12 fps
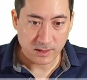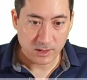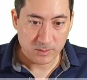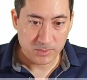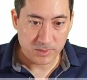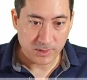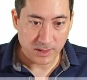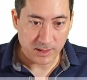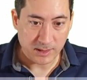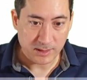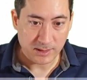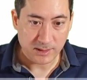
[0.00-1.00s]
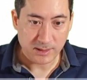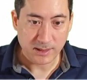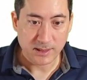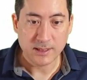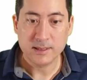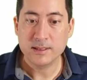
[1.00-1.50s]
I'll put a link
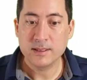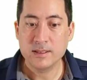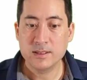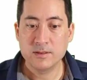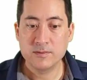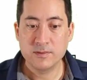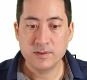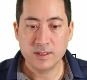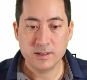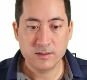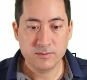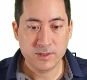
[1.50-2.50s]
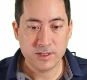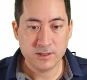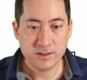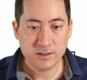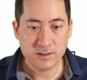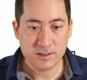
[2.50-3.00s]
at the end of the
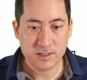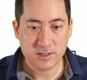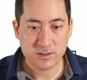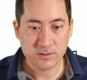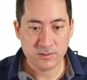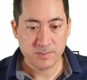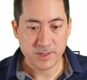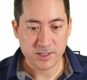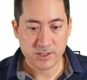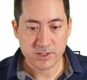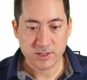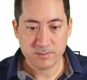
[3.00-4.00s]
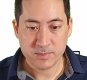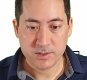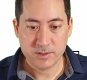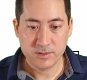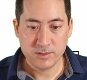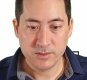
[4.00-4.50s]
video because this sort of best jumps
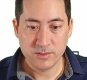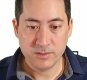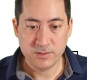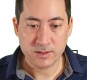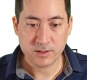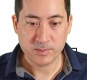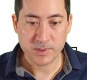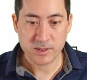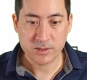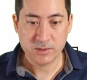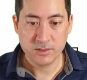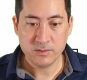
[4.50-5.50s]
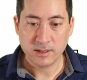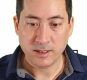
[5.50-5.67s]
to topic two,